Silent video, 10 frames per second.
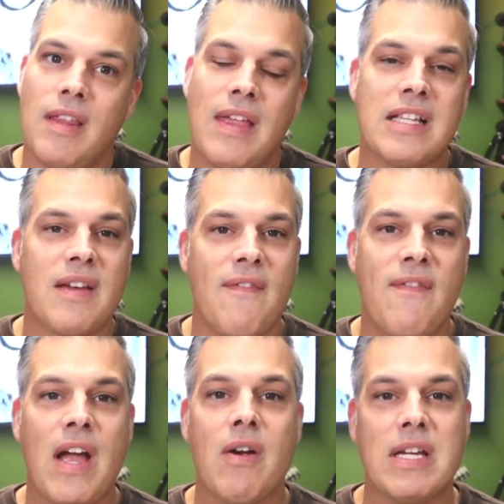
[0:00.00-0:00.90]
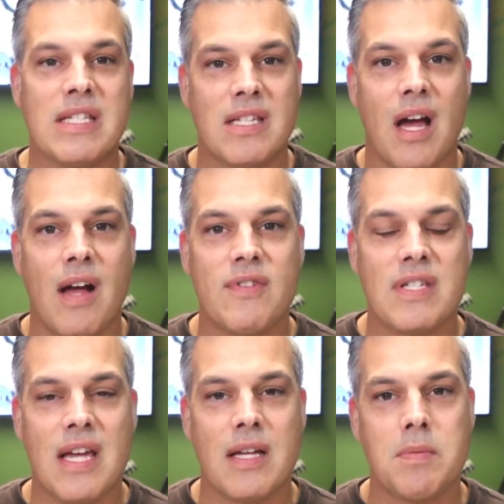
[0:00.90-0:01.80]
that's a very soft
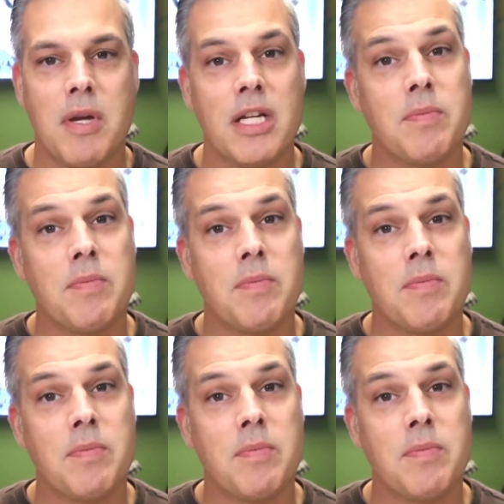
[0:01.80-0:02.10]
sales pitch,